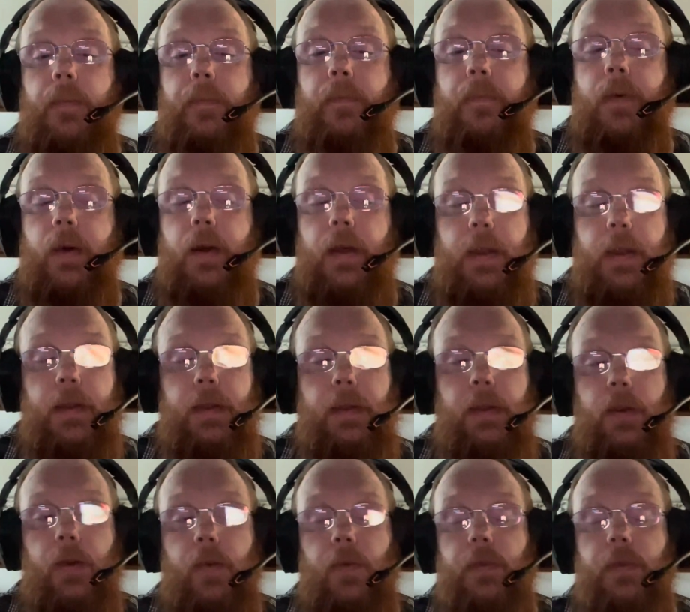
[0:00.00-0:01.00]
but, you
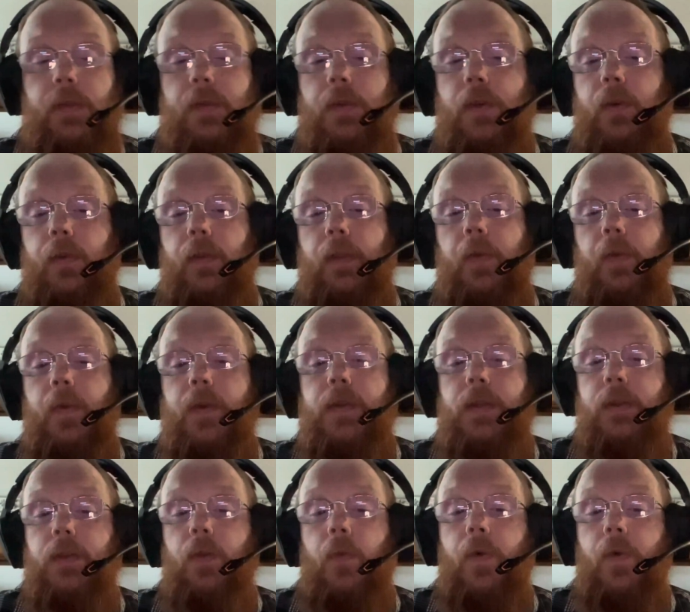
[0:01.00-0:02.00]
know, it certainly
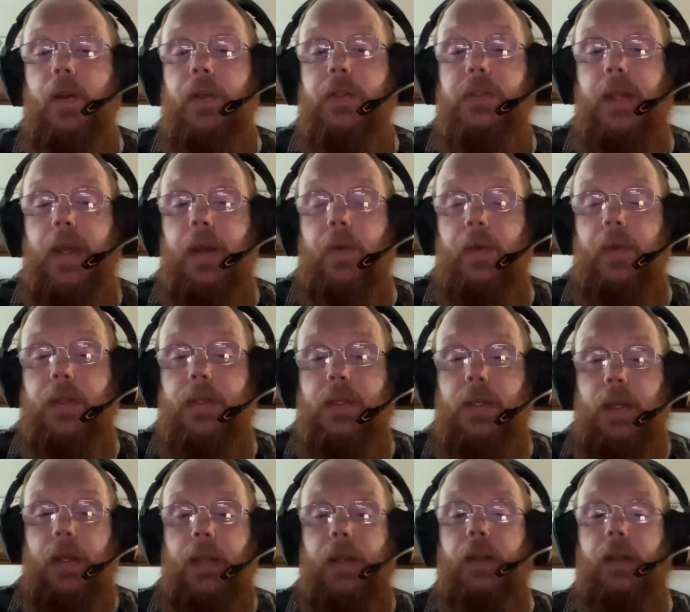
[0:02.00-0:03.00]
wasn't the worst day we've
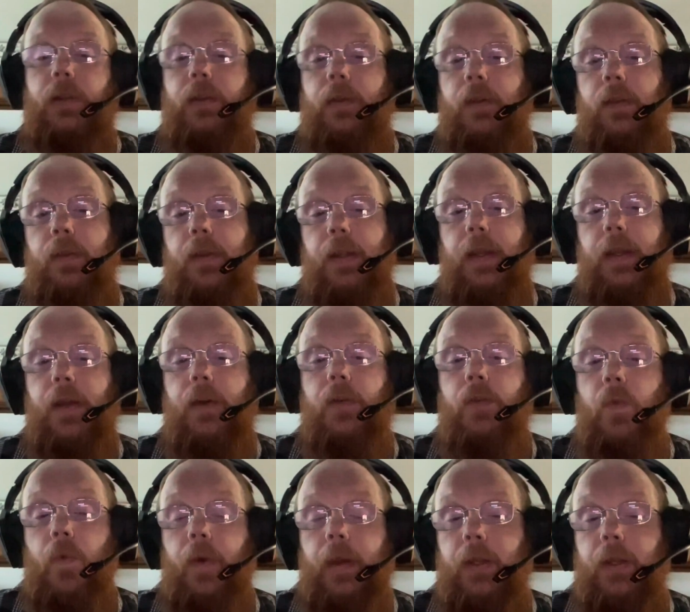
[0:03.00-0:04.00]
seen in the year
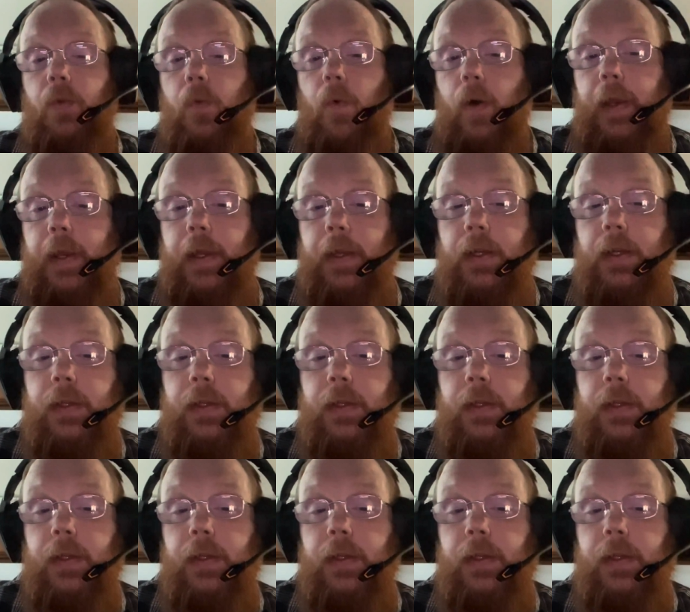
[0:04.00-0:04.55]
2020.